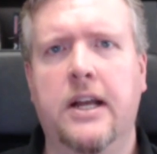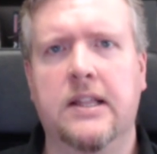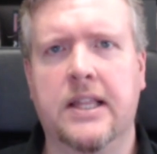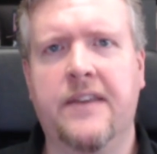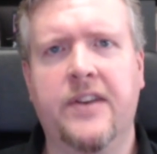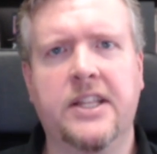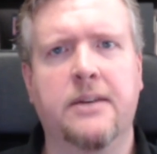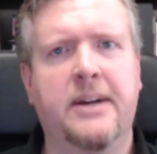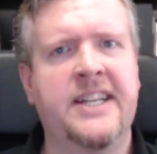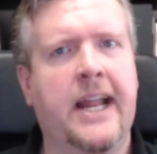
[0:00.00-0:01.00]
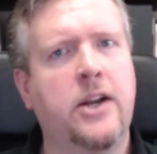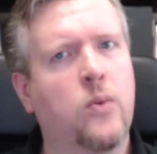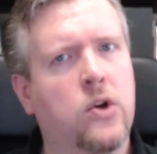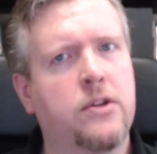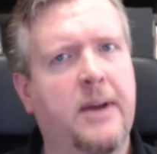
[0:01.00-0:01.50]
leaving the mundane
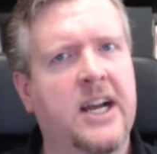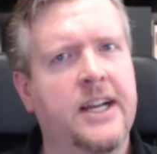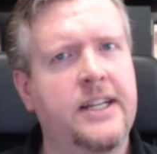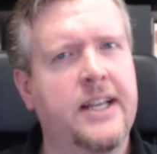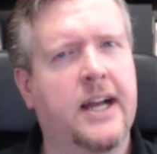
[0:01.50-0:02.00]
world behind.